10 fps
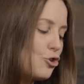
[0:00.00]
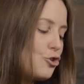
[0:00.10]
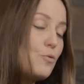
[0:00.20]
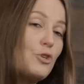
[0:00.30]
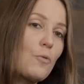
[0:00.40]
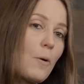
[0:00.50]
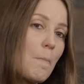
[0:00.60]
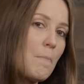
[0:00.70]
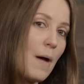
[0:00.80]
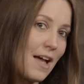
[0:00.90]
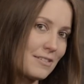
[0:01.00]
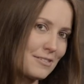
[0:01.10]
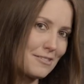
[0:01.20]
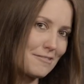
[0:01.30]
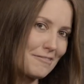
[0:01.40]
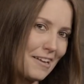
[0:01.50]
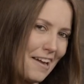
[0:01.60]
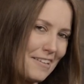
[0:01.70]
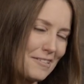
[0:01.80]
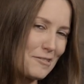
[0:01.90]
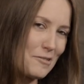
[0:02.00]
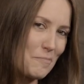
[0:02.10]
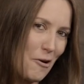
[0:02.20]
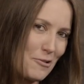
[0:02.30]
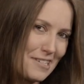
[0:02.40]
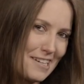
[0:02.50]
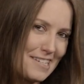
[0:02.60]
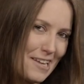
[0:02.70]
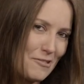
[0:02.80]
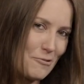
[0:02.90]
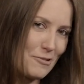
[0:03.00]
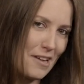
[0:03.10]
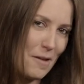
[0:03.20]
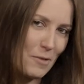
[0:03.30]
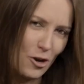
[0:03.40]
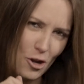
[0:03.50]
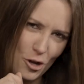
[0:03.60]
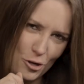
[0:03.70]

Do your best, okay? And this is the part that's going to take a little time here.